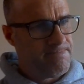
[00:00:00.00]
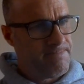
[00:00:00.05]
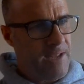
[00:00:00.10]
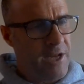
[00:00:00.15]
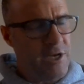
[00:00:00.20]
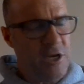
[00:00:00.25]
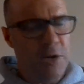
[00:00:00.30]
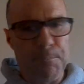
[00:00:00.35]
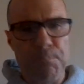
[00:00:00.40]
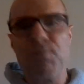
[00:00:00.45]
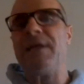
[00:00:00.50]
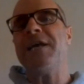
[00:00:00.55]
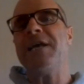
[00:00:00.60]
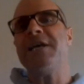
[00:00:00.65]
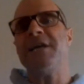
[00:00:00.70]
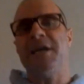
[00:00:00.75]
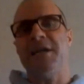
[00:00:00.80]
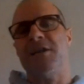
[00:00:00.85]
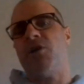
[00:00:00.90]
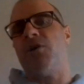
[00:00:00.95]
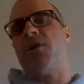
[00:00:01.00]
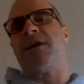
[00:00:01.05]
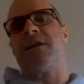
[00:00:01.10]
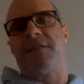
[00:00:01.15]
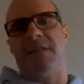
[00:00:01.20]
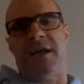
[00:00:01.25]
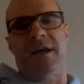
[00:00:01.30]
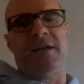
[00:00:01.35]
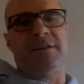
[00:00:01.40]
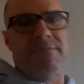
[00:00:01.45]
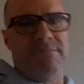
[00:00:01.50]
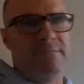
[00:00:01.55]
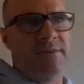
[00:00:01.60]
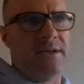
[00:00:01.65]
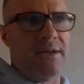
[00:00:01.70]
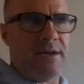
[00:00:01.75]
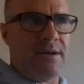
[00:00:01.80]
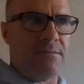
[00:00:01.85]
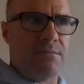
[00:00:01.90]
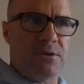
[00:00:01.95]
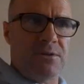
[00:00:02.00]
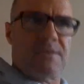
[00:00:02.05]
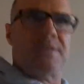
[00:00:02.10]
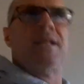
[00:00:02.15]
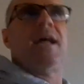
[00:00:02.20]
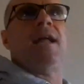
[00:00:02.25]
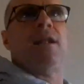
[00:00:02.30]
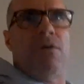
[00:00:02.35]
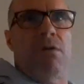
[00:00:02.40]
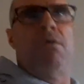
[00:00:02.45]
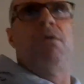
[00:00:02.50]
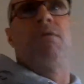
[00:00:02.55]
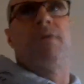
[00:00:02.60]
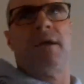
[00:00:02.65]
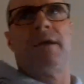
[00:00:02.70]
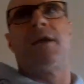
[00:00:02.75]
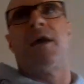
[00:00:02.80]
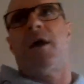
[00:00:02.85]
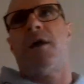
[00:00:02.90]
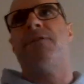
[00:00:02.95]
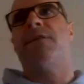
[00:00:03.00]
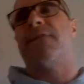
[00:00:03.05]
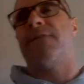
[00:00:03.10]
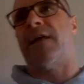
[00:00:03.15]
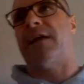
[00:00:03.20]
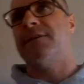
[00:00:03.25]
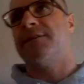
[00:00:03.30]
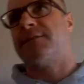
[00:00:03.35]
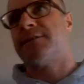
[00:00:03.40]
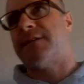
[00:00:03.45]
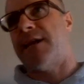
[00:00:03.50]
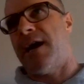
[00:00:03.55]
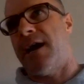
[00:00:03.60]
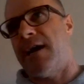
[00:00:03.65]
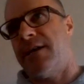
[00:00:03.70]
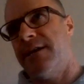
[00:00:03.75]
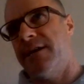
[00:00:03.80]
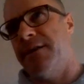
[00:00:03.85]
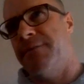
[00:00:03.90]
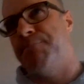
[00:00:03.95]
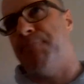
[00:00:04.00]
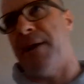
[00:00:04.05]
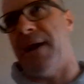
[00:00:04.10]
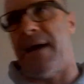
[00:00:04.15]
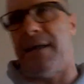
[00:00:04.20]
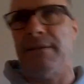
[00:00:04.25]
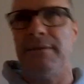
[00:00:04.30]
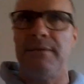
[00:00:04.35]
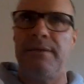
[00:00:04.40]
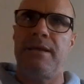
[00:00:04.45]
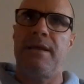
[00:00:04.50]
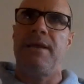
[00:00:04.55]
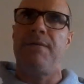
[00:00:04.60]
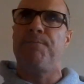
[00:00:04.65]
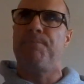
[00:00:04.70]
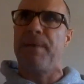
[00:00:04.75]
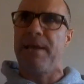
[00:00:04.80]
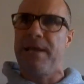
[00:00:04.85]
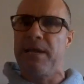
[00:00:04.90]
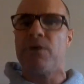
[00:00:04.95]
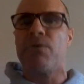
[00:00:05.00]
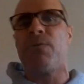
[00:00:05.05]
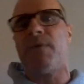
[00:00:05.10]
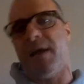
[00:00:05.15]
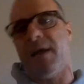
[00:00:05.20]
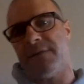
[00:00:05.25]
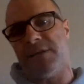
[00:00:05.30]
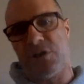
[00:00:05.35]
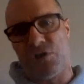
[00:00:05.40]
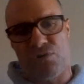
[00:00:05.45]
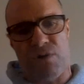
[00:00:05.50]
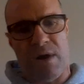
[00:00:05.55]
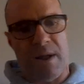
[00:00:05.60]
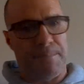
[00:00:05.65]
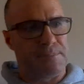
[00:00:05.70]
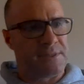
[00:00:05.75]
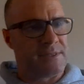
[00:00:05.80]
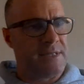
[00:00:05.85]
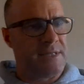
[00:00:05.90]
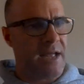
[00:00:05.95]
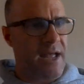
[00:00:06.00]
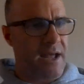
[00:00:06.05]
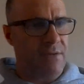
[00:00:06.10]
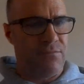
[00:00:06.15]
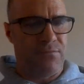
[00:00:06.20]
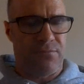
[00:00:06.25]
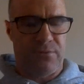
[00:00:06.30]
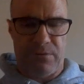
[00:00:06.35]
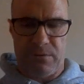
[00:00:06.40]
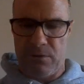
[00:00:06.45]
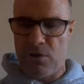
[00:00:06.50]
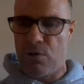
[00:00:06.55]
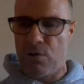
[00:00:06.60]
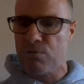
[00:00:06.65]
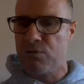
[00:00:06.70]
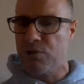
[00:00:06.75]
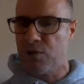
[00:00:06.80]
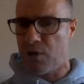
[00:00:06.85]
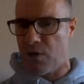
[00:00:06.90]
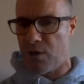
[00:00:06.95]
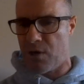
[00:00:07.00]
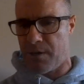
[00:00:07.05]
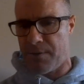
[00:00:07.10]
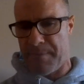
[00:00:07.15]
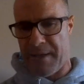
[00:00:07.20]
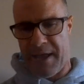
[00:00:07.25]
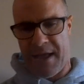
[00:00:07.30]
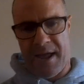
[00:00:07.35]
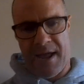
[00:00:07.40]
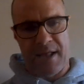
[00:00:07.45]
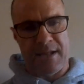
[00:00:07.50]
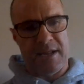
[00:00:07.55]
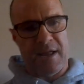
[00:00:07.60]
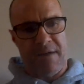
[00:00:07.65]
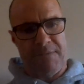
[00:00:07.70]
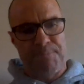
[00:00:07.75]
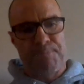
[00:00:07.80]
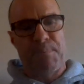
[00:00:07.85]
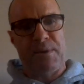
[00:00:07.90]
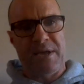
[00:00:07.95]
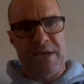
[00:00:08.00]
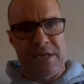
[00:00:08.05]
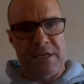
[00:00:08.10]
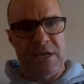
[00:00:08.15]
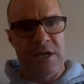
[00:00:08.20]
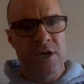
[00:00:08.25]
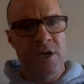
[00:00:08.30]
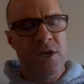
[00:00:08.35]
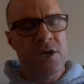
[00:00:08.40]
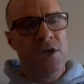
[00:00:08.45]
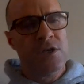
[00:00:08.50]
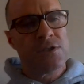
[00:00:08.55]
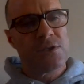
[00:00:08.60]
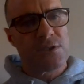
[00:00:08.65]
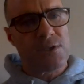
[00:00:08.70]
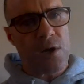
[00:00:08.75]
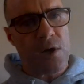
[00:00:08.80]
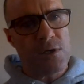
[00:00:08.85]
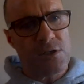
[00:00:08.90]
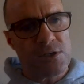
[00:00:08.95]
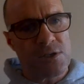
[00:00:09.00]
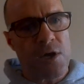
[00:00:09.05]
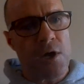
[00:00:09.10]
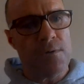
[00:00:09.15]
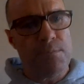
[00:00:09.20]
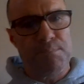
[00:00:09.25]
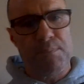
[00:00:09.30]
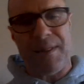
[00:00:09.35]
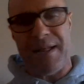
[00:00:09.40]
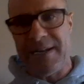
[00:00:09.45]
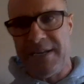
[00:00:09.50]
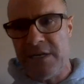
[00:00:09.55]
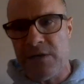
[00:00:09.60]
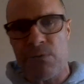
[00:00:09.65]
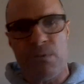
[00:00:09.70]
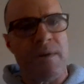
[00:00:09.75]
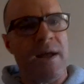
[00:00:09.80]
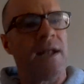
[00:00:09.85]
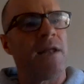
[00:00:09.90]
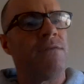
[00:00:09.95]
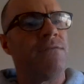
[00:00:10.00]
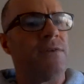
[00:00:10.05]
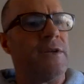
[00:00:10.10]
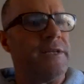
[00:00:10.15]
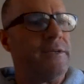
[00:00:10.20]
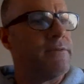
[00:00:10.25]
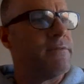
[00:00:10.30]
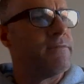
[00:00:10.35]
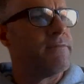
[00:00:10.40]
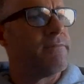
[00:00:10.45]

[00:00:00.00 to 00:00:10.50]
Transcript: And you're blinking like it wasn't that long ago that they started, but they've been around the traps now for a long time and have been so bloody irrelevant.